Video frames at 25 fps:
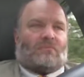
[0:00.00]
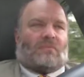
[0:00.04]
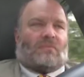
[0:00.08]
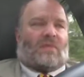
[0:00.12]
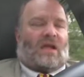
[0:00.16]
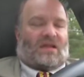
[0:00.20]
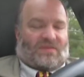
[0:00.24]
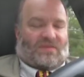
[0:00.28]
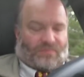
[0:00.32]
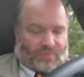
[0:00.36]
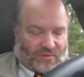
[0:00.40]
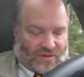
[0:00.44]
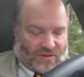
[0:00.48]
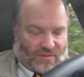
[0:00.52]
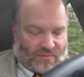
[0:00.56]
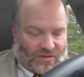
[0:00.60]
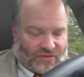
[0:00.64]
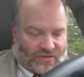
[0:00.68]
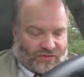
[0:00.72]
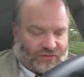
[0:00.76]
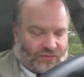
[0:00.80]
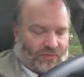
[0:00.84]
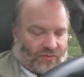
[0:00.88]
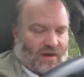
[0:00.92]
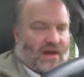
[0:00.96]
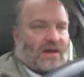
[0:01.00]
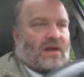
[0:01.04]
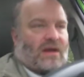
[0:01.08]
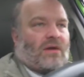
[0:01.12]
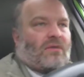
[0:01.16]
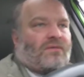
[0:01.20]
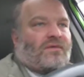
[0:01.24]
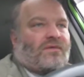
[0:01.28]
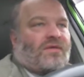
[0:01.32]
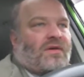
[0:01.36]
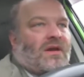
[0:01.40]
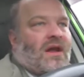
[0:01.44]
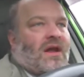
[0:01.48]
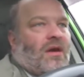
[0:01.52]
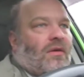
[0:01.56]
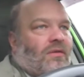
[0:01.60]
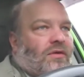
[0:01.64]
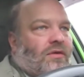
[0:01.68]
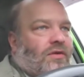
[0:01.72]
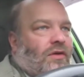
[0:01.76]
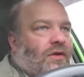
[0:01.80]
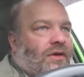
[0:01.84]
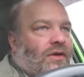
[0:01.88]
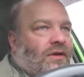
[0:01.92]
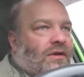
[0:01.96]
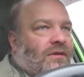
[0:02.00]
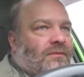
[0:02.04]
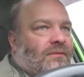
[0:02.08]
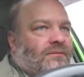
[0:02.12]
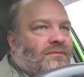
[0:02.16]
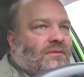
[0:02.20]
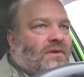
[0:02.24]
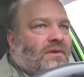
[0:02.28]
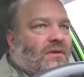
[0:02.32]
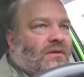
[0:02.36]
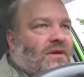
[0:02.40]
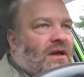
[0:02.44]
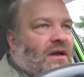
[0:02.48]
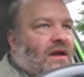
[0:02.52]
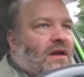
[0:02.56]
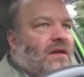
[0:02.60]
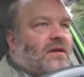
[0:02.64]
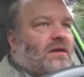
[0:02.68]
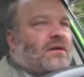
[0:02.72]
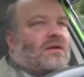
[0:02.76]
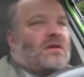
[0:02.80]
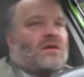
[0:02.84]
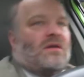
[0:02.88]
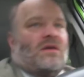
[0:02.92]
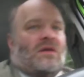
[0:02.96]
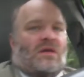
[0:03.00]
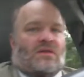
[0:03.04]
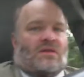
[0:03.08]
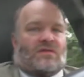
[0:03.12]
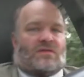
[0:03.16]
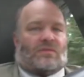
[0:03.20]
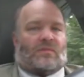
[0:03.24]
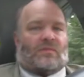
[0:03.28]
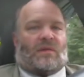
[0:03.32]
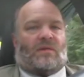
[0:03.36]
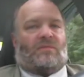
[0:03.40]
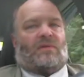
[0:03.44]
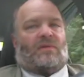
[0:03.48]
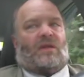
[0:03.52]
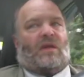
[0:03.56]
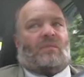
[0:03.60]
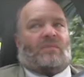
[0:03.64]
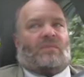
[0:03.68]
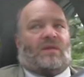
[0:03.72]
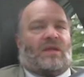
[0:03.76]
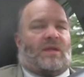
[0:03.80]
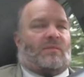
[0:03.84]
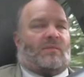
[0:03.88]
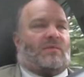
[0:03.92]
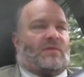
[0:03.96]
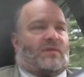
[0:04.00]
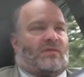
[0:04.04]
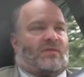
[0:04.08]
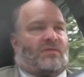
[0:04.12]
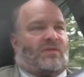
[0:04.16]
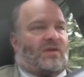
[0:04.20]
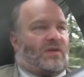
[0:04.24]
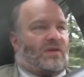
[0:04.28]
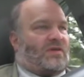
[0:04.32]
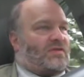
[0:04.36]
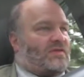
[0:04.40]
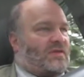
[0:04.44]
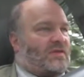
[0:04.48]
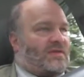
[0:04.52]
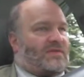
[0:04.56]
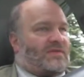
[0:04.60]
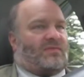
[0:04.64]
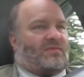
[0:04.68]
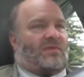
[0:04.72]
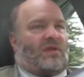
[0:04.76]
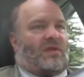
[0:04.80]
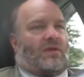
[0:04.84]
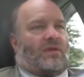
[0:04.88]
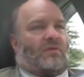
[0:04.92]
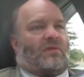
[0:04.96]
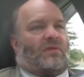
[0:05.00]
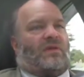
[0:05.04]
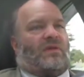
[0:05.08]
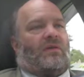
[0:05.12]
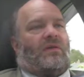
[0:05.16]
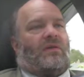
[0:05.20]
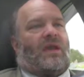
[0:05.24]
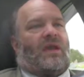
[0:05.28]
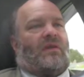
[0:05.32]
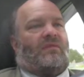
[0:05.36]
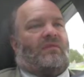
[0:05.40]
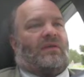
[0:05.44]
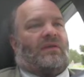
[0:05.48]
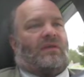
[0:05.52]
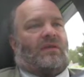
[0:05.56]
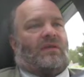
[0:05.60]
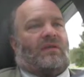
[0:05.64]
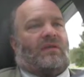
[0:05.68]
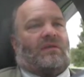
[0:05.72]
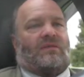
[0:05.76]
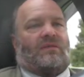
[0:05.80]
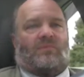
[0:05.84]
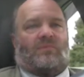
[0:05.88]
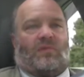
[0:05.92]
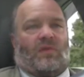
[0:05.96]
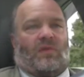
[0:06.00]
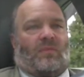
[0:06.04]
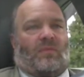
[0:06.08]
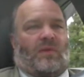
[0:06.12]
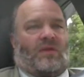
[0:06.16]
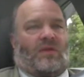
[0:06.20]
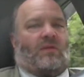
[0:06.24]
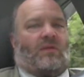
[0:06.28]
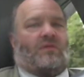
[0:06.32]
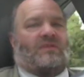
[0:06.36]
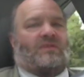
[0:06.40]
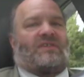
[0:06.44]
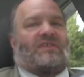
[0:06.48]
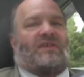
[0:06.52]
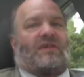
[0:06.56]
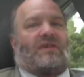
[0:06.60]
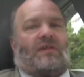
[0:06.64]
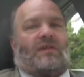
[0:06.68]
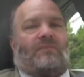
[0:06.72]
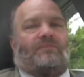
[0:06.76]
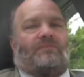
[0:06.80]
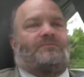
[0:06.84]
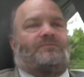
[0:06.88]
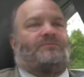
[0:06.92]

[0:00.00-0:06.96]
That's pretty much dried out for now. Good. Okay. So maybe I'll be able to finish this vlog without having to blow my nose again.